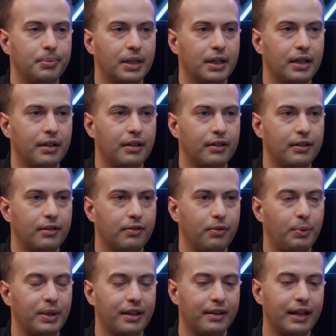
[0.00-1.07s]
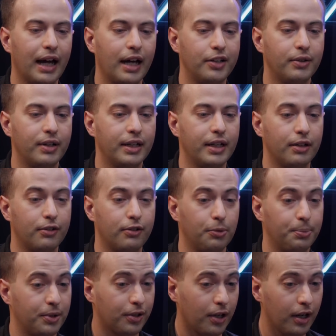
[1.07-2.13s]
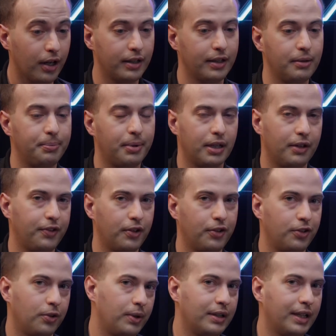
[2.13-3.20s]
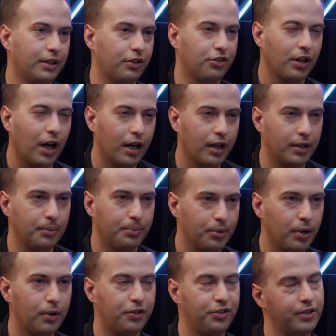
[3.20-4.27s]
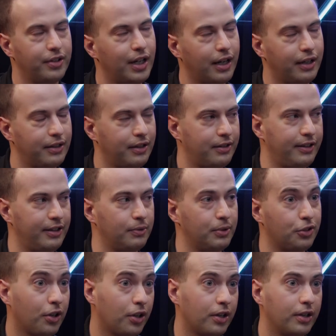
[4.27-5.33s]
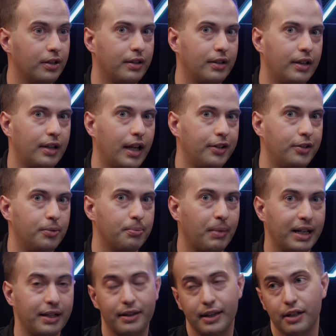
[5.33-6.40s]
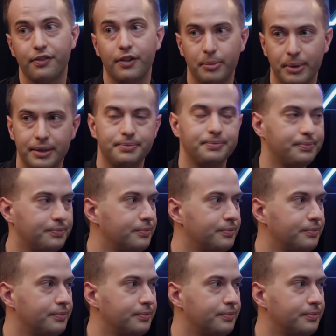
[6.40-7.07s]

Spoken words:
Because with that, you can get super targeted, but if you're doing like a shotgun approach, you're not going to see the return that you might think from it.